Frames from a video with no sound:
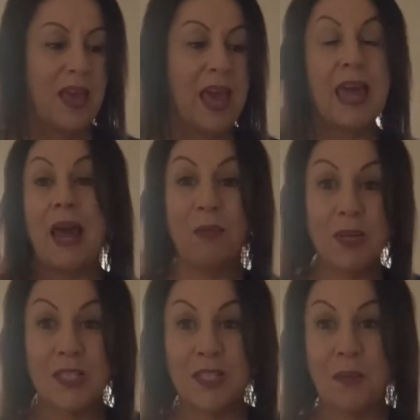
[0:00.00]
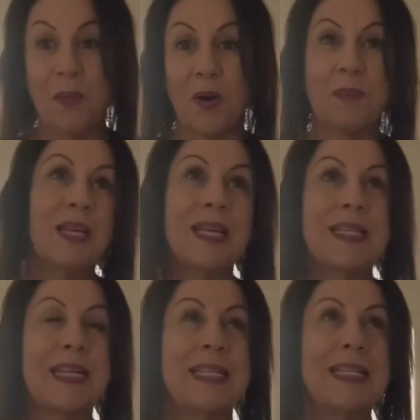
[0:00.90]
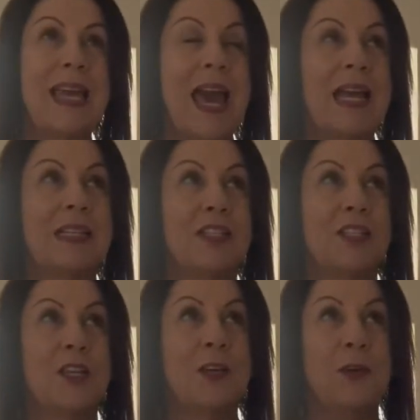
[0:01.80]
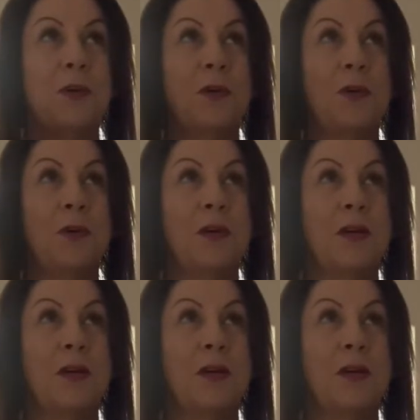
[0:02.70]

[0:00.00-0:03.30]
And I will sew more because I did get 6